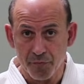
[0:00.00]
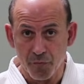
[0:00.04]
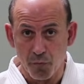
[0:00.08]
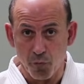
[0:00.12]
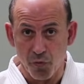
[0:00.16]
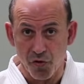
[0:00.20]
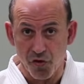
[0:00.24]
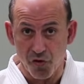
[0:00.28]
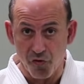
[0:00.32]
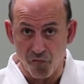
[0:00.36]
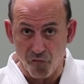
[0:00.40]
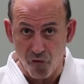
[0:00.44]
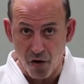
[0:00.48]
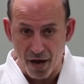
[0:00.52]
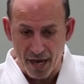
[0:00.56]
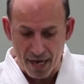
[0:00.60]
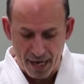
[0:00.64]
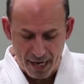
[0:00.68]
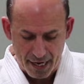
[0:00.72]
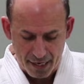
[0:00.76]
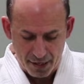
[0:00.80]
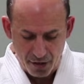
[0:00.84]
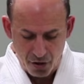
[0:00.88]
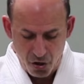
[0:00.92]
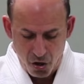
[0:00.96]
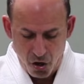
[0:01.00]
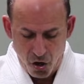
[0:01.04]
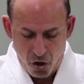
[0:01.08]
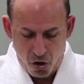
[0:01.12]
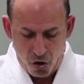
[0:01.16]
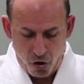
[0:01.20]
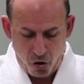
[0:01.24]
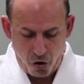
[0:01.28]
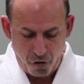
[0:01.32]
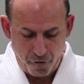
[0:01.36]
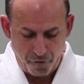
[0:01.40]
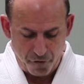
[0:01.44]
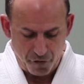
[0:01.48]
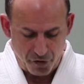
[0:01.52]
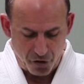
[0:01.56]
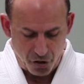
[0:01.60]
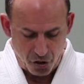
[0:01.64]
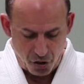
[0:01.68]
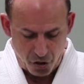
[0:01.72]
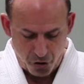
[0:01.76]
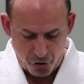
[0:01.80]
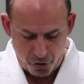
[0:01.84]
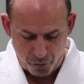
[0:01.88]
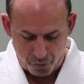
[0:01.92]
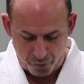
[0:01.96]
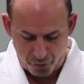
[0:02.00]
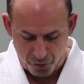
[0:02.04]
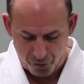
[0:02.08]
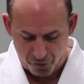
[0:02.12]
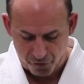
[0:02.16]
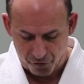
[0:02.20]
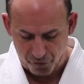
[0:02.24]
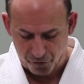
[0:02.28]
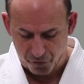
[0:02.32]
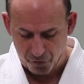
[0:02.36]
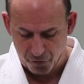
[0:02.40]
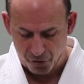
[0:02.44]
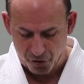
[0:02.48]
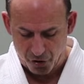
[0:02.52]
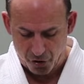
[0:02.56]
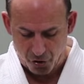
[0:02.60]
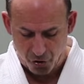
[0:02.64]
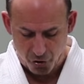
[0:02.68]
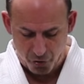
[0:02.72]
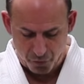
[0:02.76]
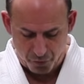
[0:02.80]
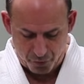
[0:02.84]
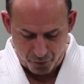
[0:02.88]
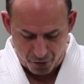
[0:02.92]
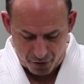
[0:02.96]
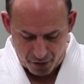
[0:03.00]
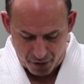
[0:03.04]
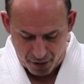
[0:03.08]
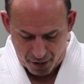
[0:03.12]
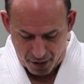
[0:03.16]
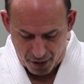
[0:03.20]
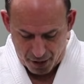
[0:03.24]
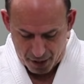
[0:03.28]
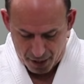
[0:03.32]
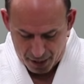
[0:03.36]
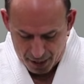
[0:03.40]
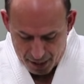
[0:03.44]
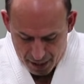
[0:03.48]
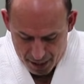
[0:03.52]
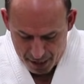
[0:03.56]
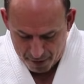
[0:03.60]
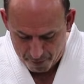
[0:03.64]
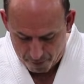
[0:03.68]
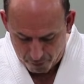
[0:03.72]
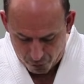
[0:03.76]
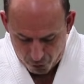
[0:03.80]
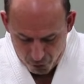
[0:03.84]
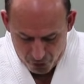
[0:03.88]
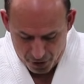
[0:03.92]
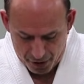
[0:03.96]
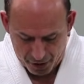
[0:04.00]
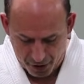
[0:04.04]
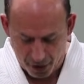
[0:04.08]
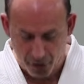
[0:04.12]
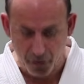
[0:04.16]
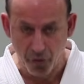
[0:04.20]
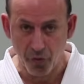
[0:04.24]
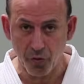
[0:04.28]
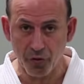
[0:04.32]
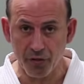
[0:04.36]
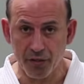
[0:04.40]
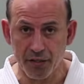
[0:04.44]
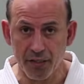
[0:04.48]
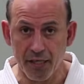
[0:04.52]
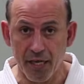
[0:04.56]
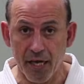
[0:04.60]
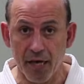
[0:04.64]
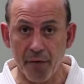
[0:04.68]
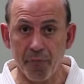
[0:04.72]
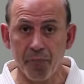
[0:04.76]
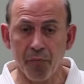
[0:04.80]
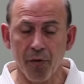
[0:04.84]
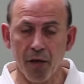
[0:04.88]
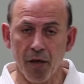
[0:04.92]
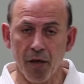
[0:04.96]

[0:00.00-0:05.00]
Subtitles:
with your right hand over the loop, through the loop, and put it across there.